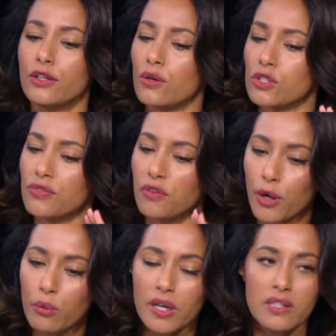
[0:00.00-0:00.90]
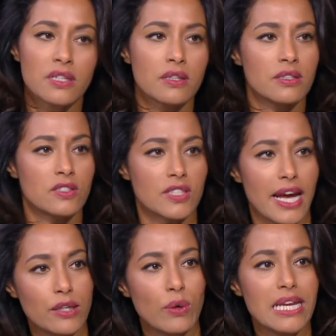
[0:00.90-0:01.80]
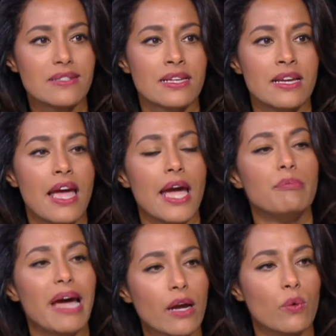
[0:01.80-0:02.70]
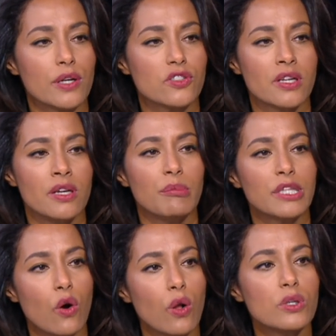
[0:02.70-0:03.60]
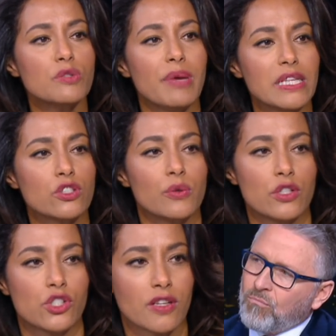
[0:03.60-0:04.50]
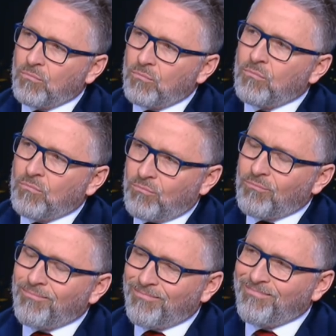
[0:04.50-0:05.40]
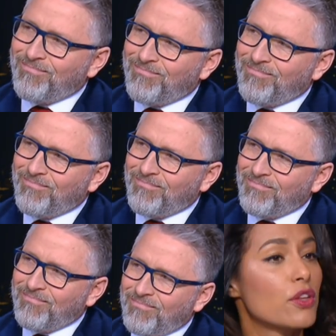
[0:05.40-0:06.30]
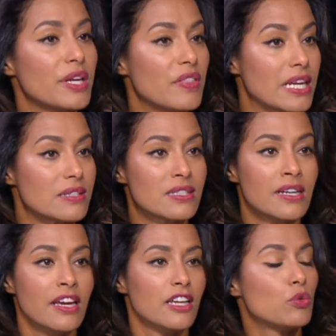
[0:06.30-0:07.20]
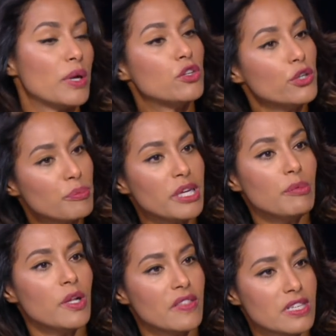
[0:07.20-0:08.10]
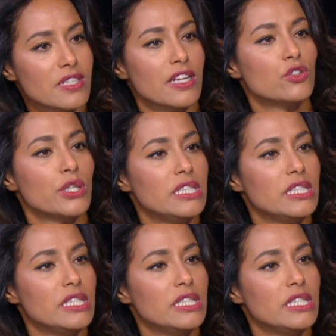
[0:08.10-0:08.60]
goes forward, sideways, and backwards, but always bends toward justice. The Arab people are asking three things. It's what your people in this country